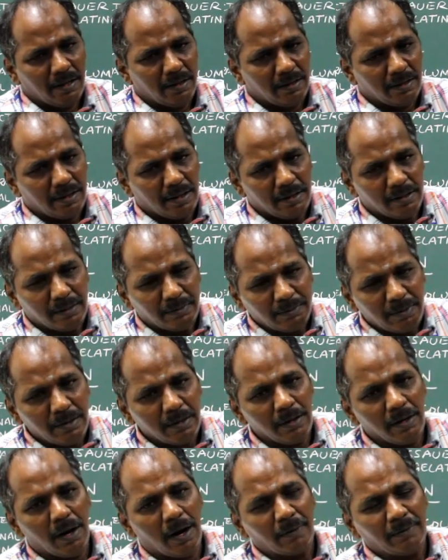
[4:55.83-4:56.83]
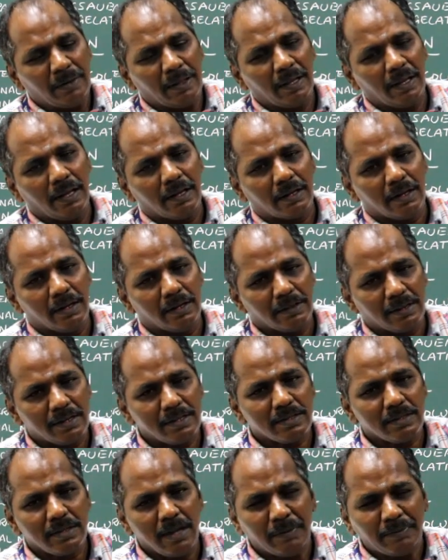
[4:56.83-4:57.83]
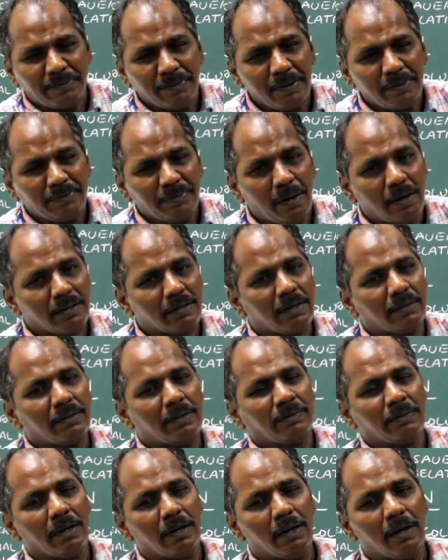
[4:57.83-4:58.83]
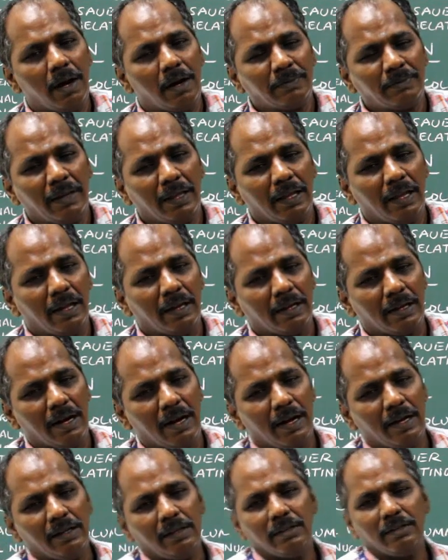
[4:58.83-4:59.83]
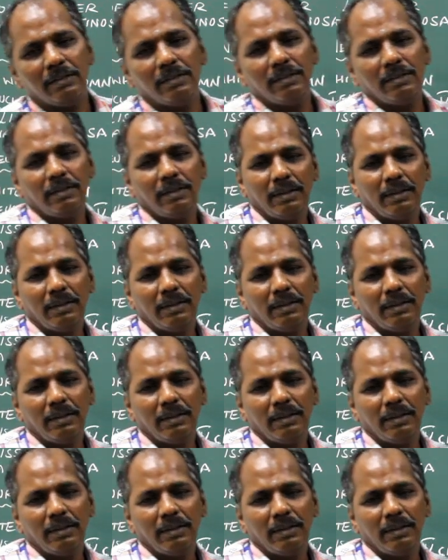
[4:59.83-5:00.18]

Okay. In the medulla oblongata, that is in the upper part of the medulla oblongata,